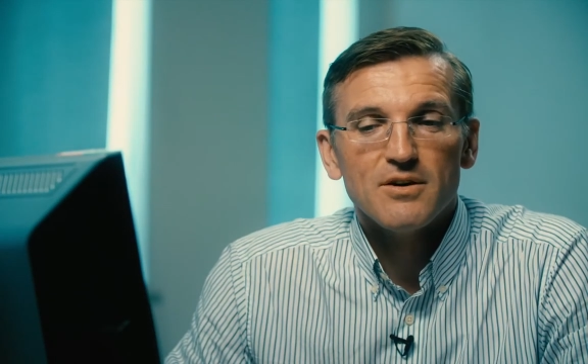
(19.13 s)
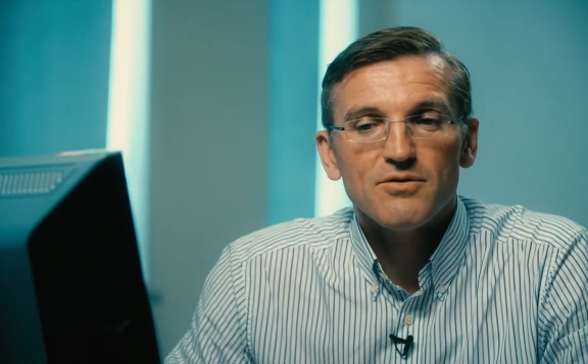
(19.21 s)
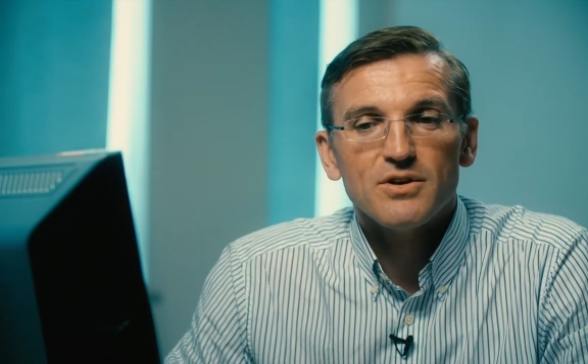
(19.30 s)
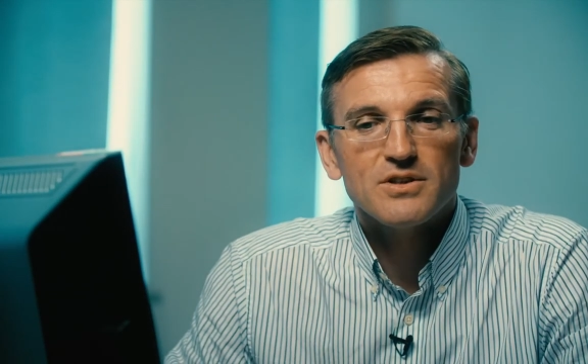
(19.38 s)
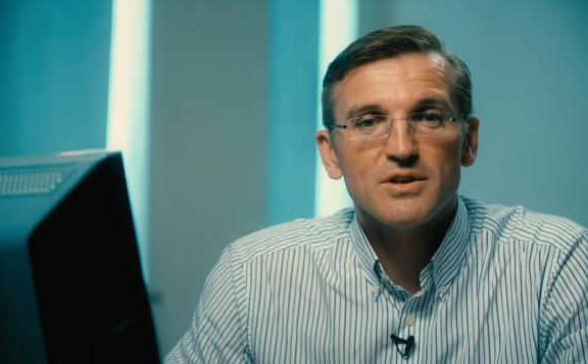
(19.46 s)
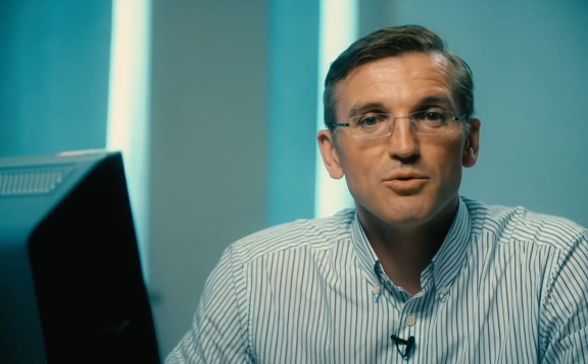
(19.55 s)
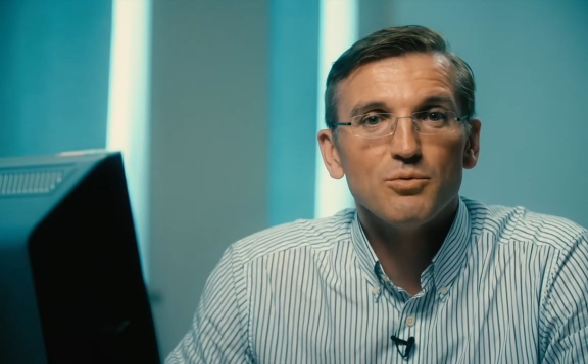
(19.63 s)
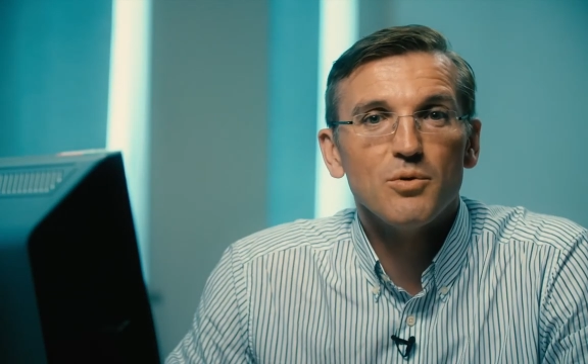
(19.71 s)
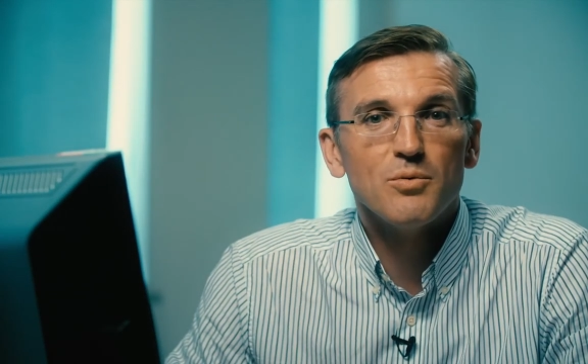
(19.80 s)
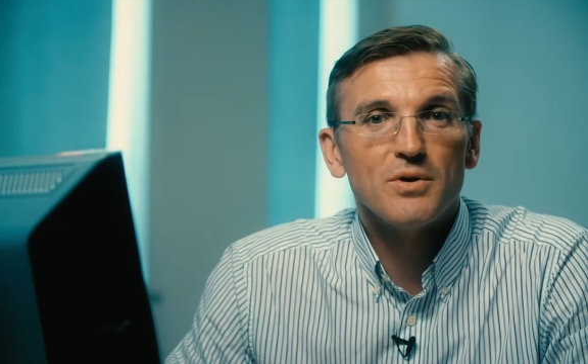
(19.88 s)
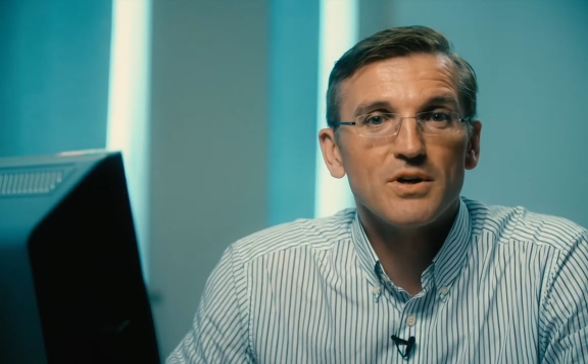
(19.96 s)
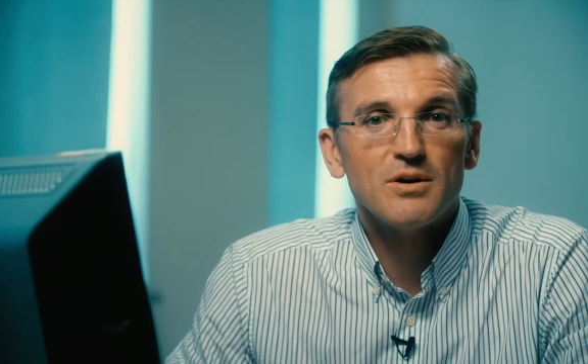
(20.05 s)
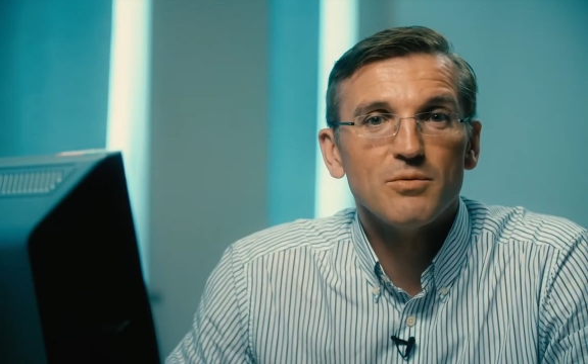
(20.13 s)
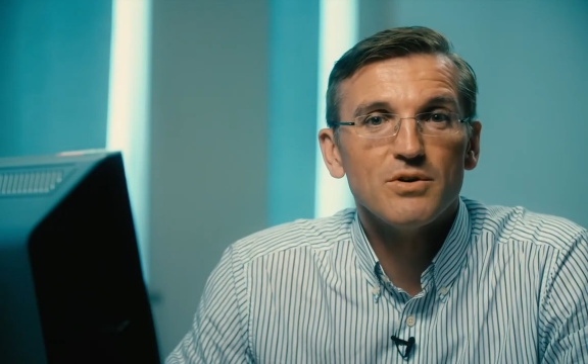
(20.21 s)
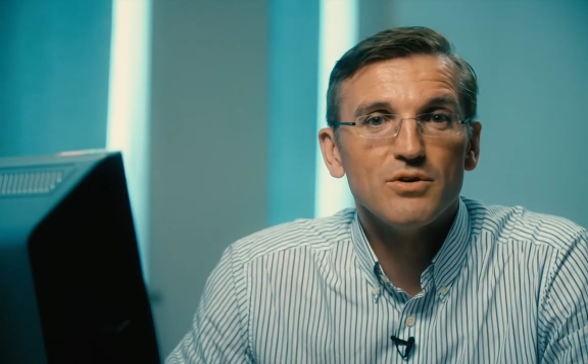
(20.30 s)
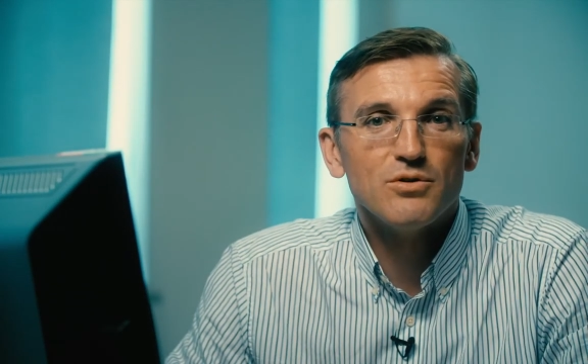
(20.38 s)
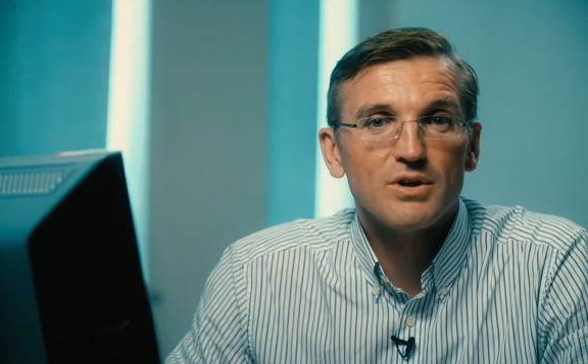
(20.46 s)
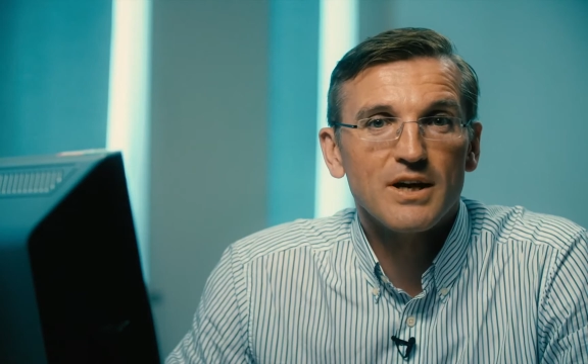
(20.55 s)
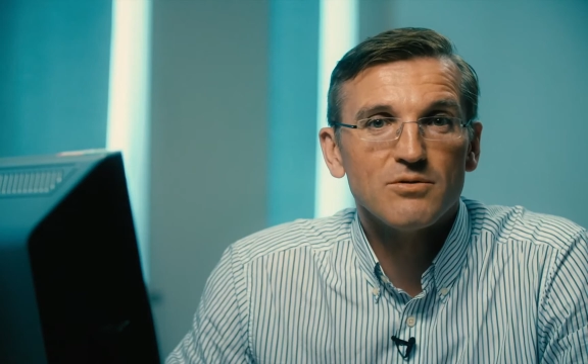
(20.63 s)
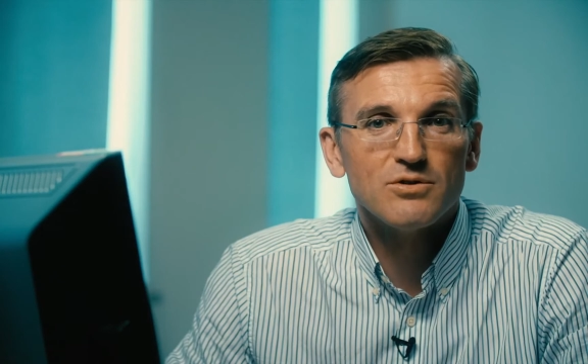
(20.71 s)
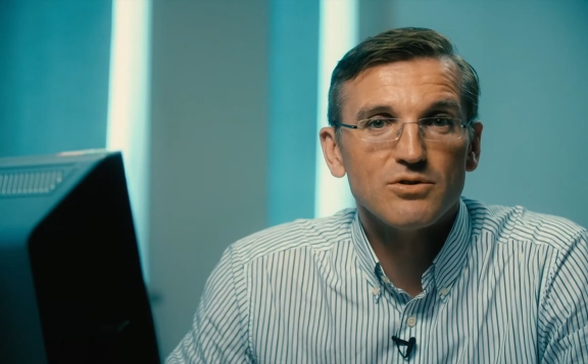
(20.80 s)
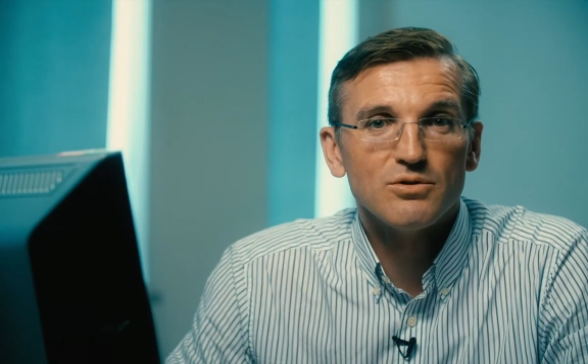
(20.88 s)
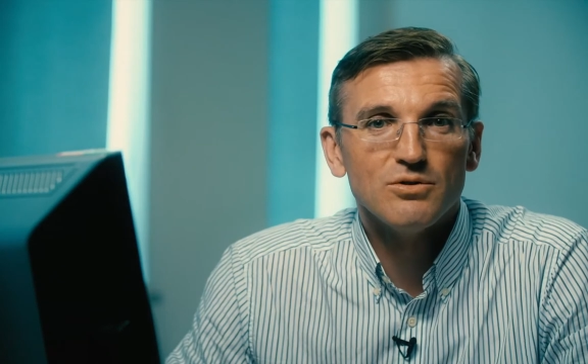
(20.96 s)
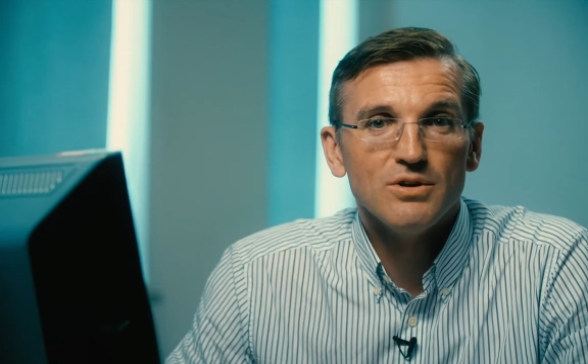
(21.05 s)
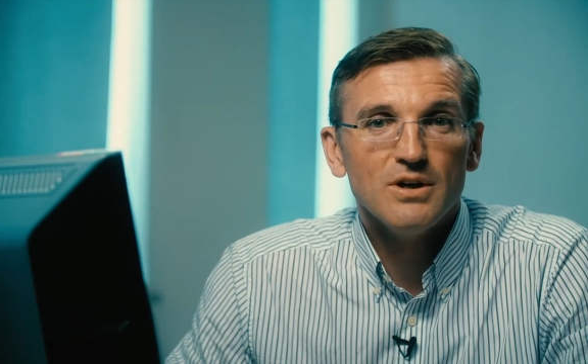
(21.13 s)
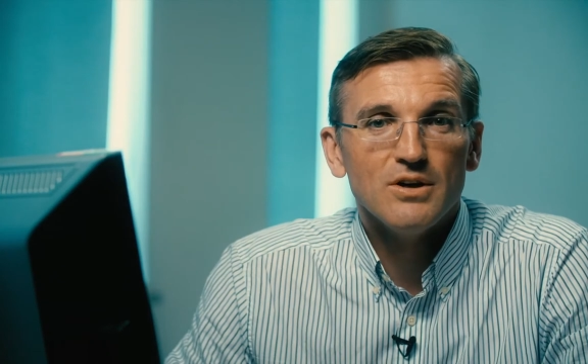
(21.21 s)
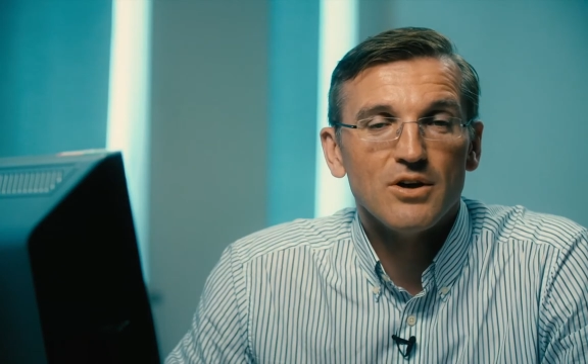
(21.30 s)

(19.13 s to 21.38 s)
For example, we're working with York Council